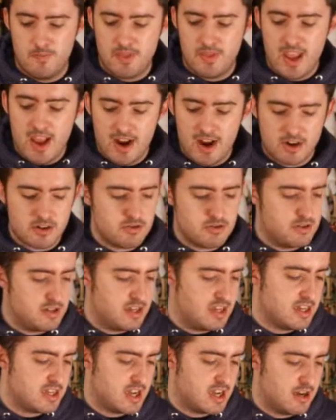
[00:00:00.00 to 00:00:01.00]
extra
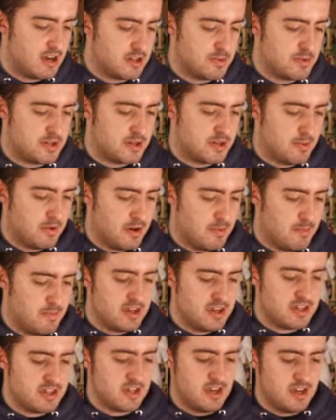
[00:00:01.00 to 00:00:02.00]
details which I'm going to
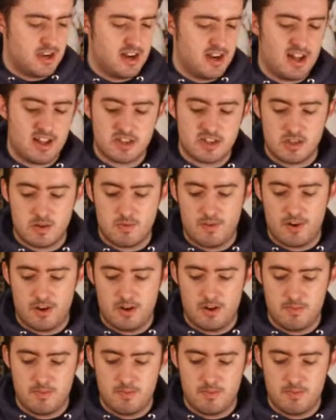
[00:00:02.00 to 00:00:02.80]
miss in the analysis video,